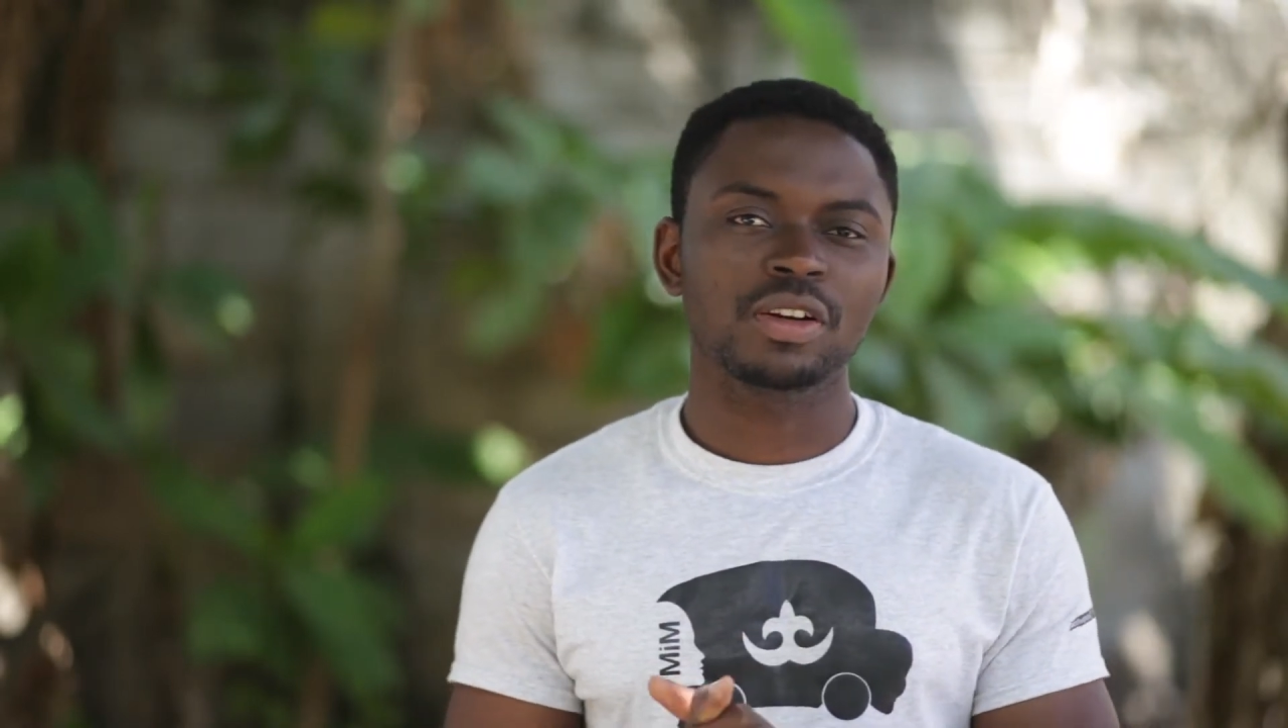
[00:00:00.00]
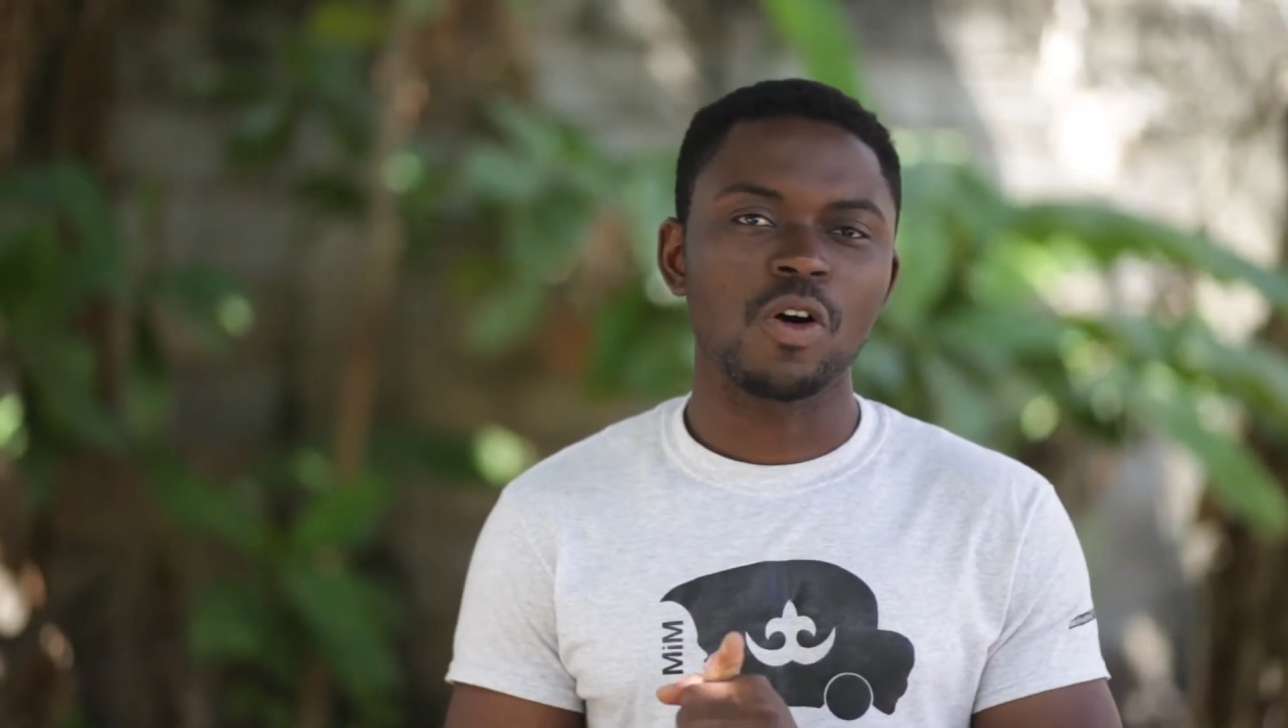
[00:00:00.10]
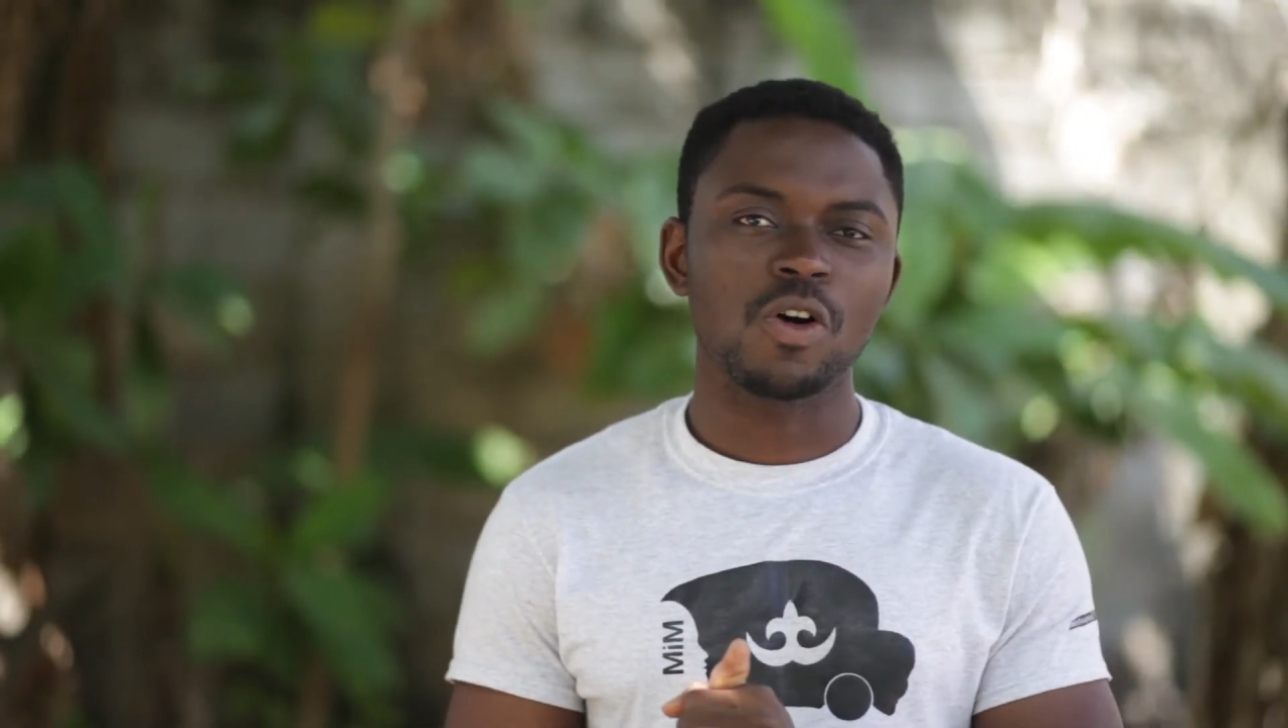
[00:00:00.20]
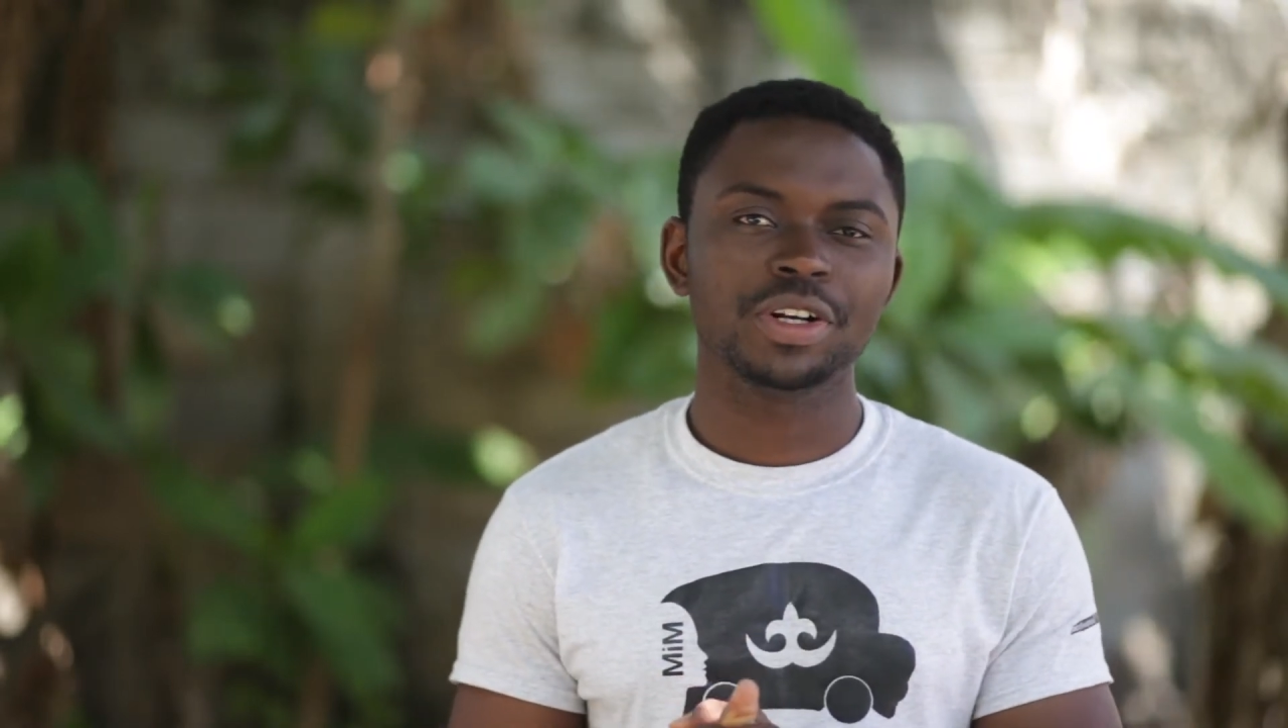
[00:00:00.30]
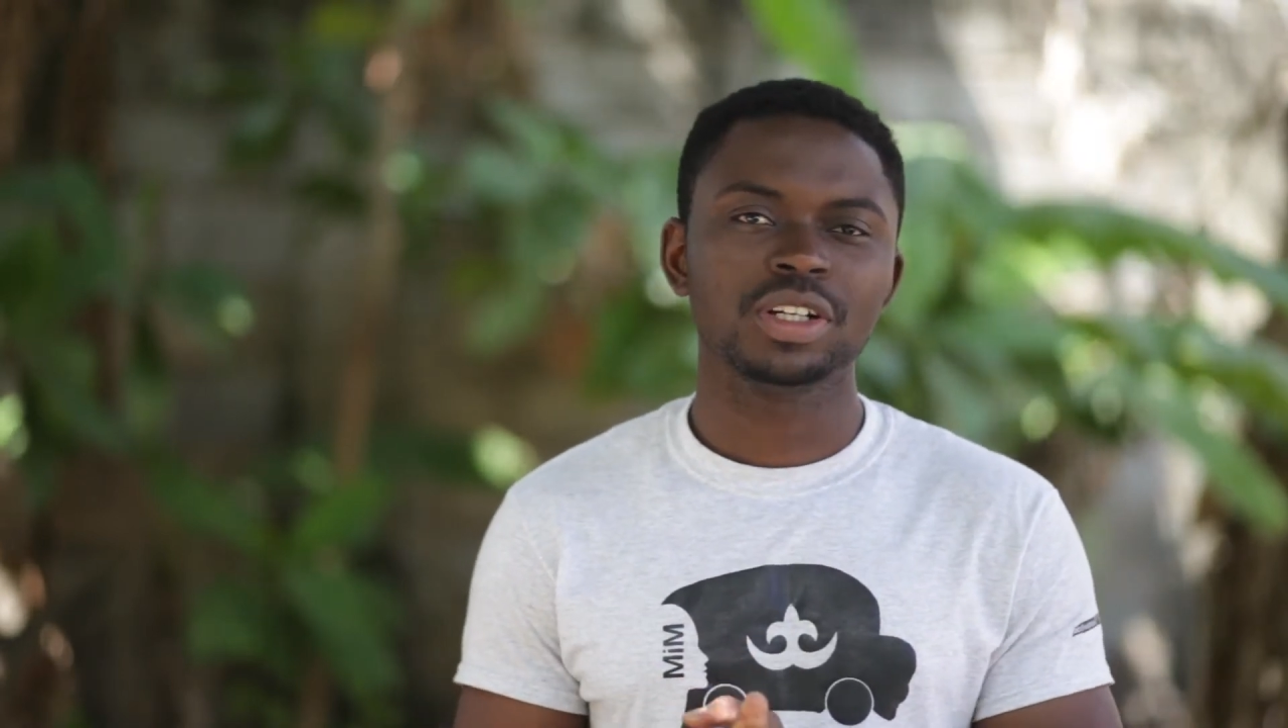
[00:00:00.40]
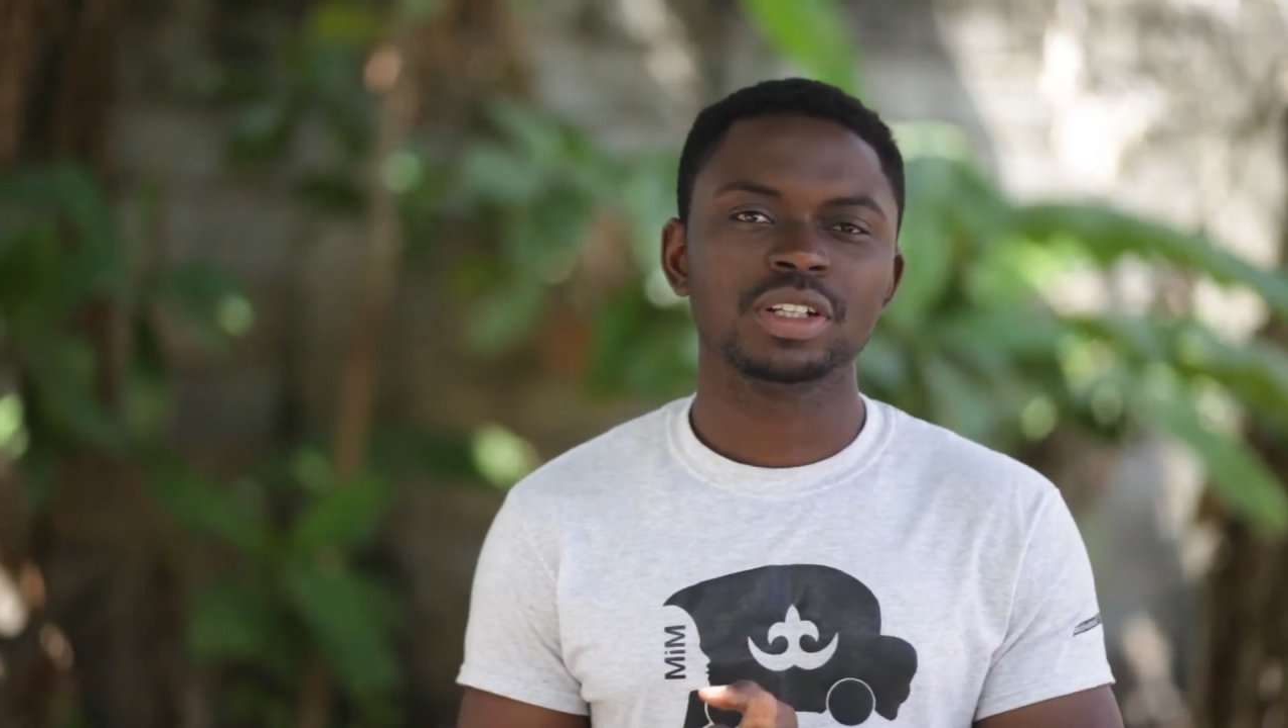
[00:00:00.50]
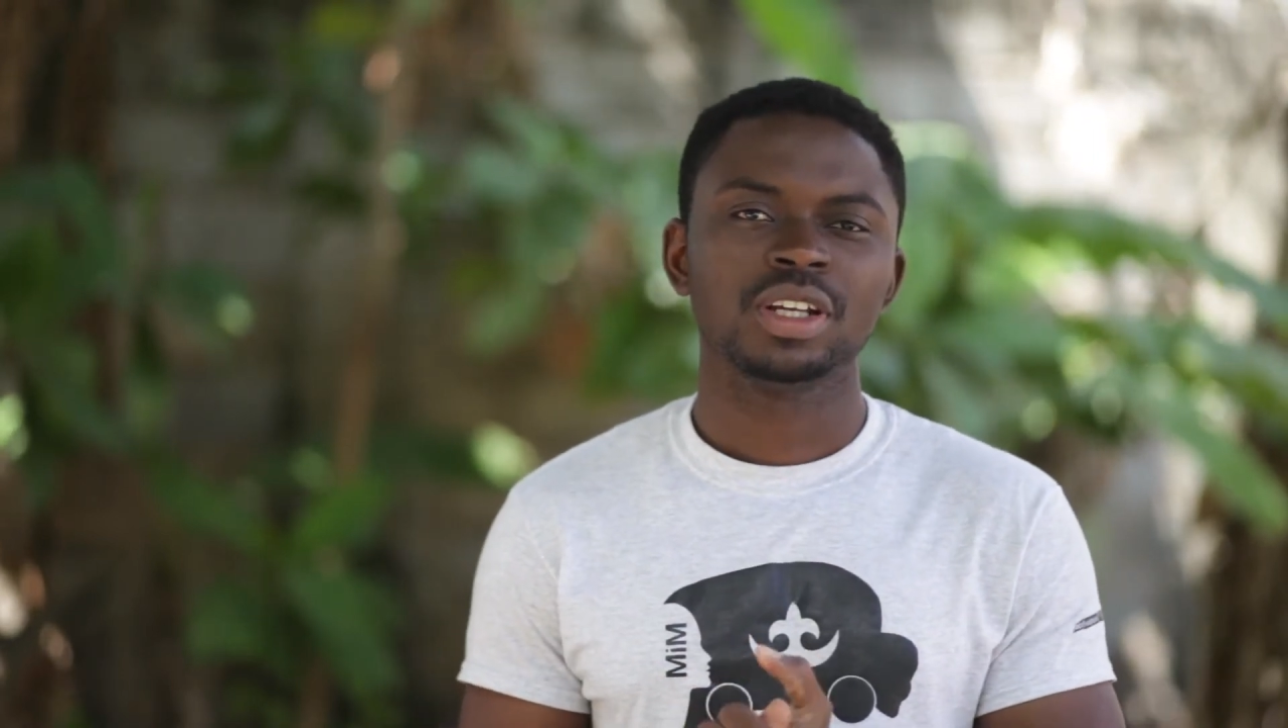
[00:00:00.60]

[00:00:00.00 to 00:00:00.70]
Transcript: on